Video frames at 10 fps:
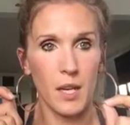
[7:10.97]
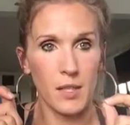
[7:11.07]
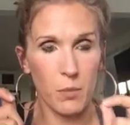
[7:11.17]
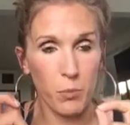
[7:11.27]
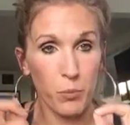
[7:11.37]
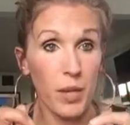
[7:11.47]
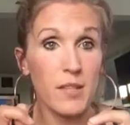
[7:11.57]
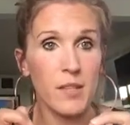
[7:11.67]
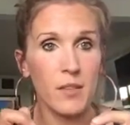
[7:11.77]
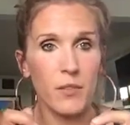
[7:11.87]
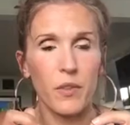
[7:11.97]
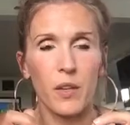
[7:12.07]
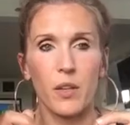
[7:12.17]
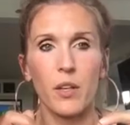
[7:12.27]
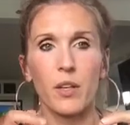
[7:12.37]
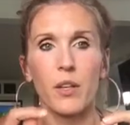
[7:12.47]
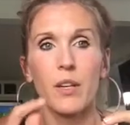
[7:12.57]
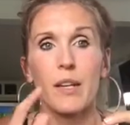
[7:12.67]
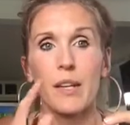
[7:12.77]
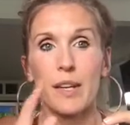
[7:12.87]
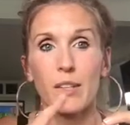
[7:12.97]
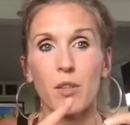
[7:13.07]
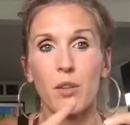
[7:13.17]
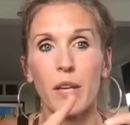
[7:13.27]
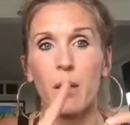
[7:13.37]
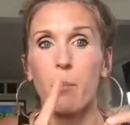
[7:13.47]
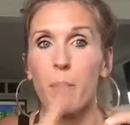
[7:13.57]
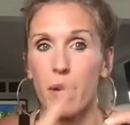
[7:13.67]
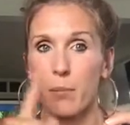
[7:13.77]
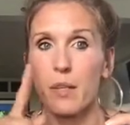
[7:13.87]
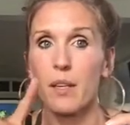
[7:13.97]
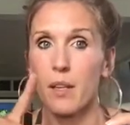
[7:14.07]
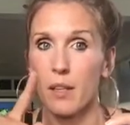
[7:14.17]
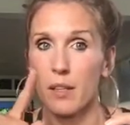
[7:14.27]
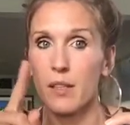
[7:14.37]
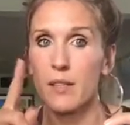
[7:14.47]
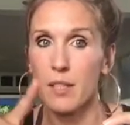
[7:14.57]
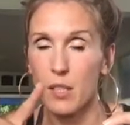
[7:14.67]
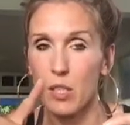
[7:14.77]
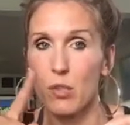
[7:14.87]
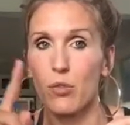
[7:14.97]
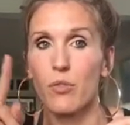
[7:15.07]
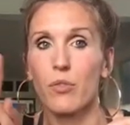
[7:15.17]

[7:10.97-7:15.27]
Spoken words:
is embracing the failure and going, but I'm going to continue